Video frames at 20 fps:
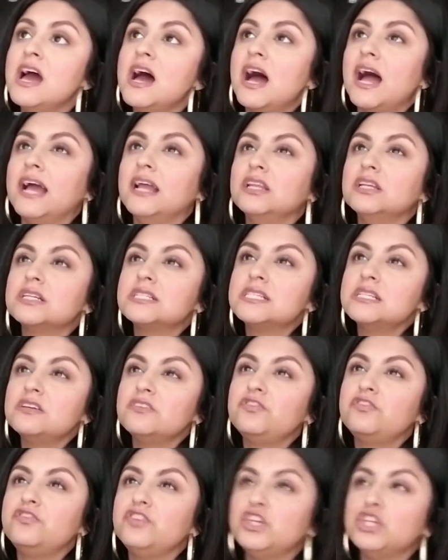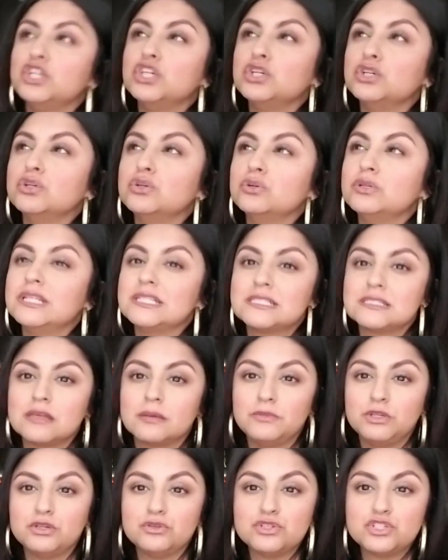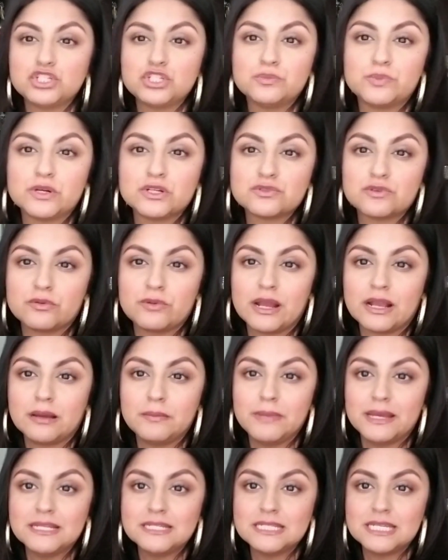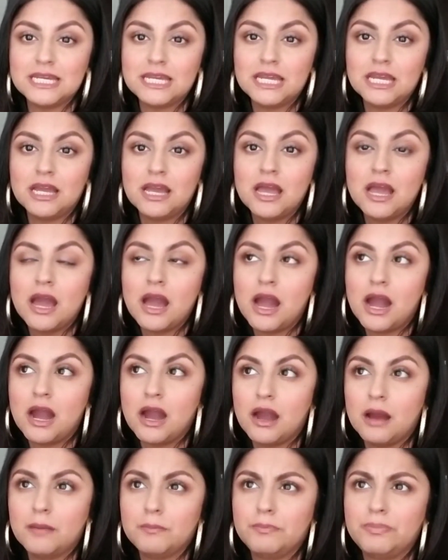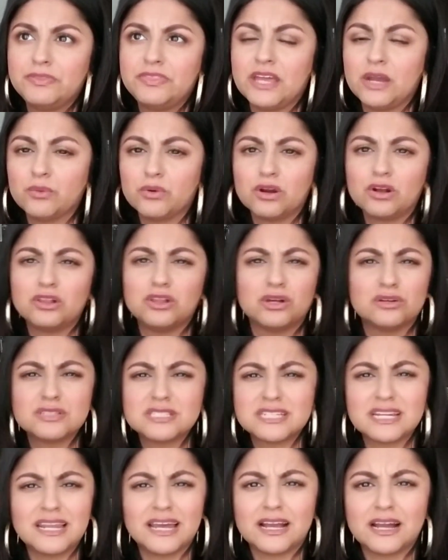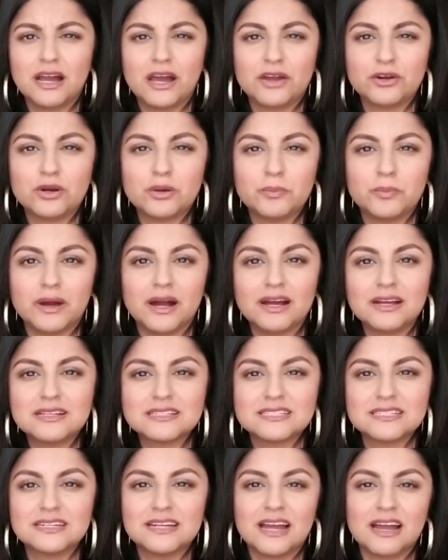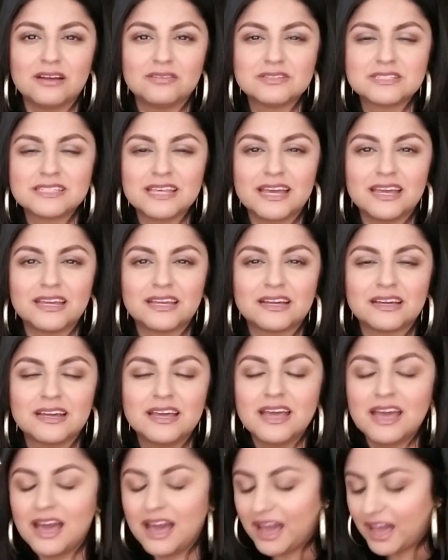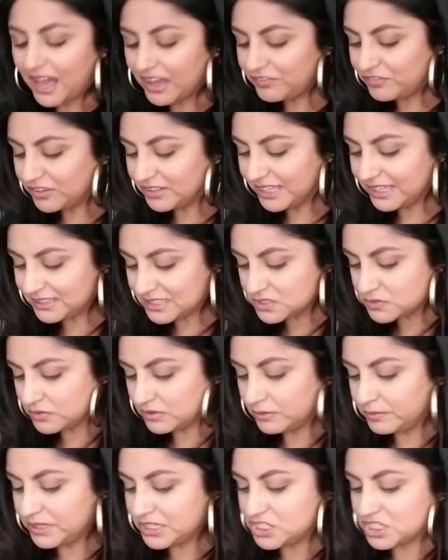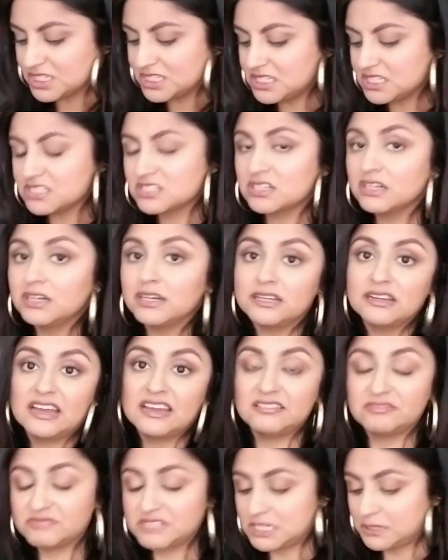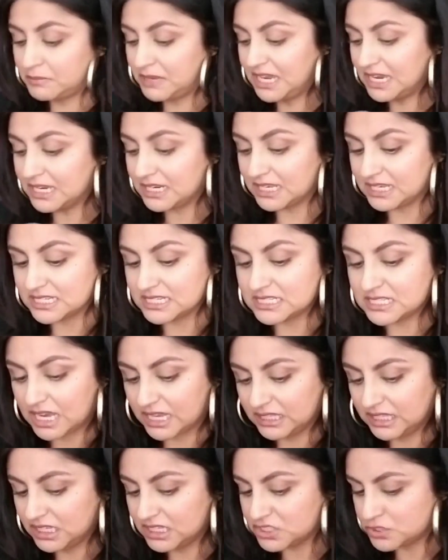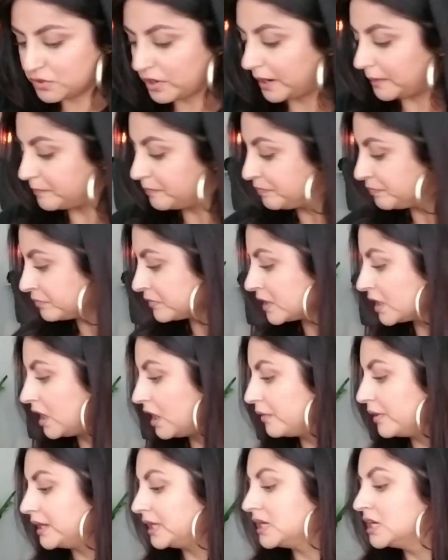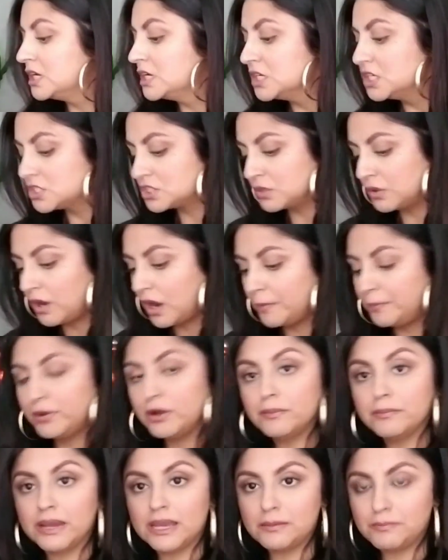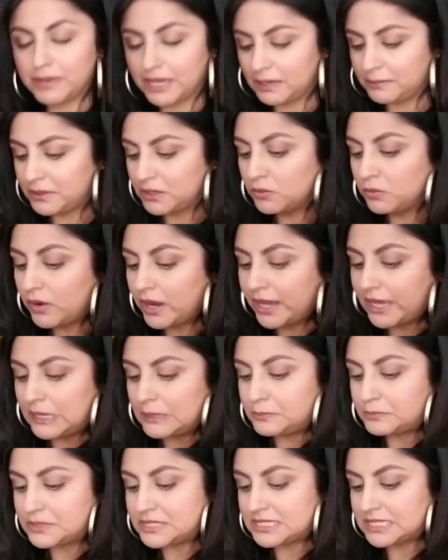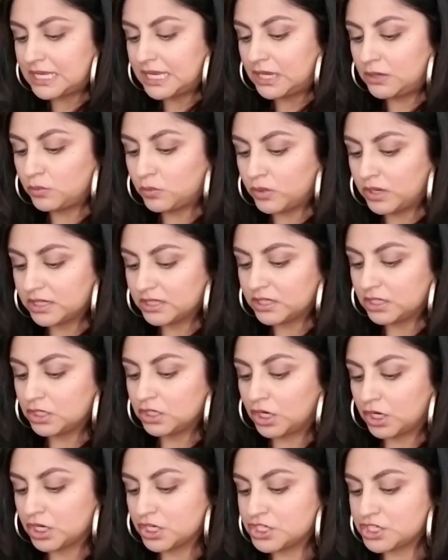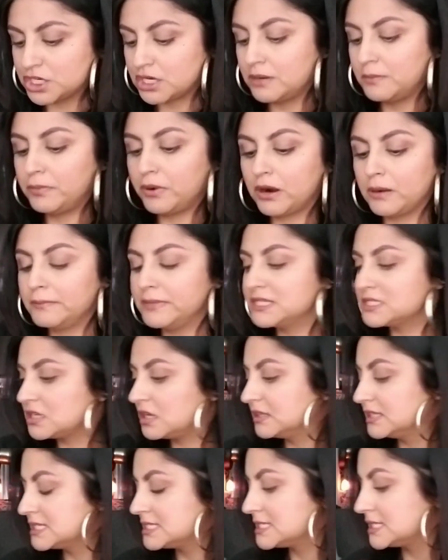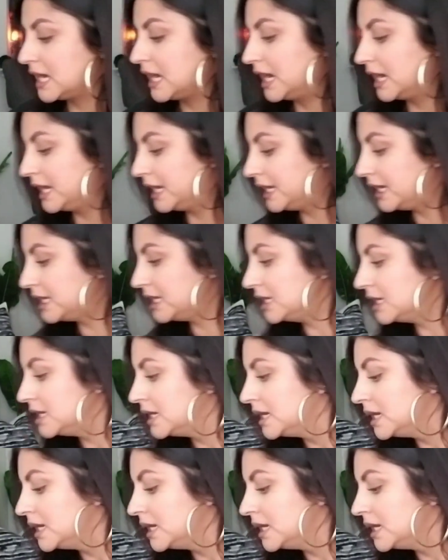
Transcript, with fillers: I looked at a few that some YouTubers are recommending, um, but they were close to like a hundred bucks. And I was like, I feel like this one will be just as good. And to me it is, I think it's great. Alrighty, so I'll put my baby wipes in one of the larger compartments on the side.